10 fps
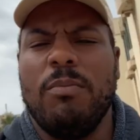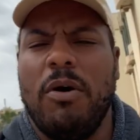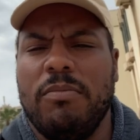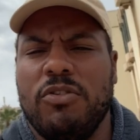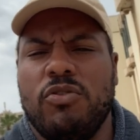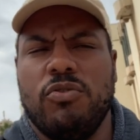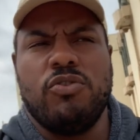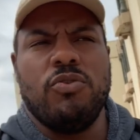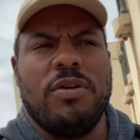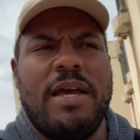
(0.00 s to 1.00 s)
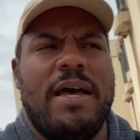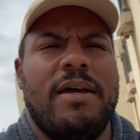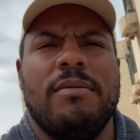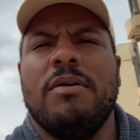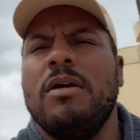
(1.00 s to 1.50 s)
We bumped into a tour
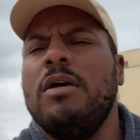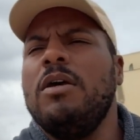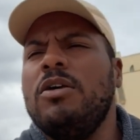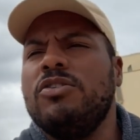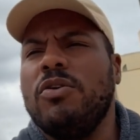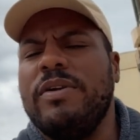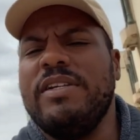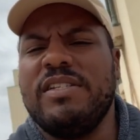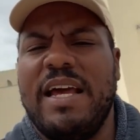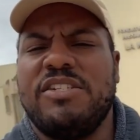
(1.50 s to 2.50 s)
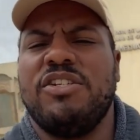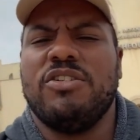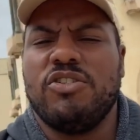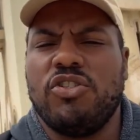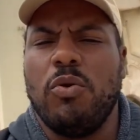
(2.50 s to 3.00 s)
guide. So he's actually
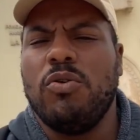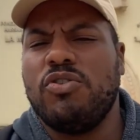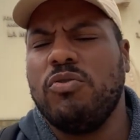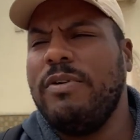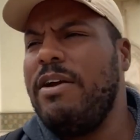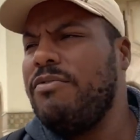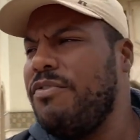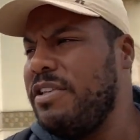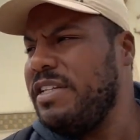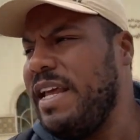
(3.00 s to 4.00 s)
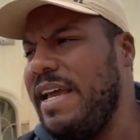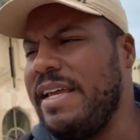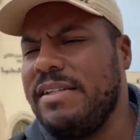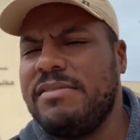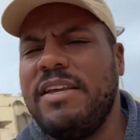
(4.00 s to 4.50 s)
going to show us around for the day
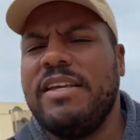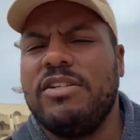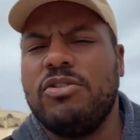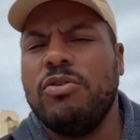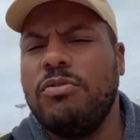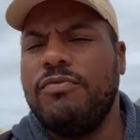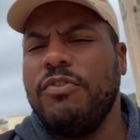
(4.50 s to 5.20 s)
and take us to a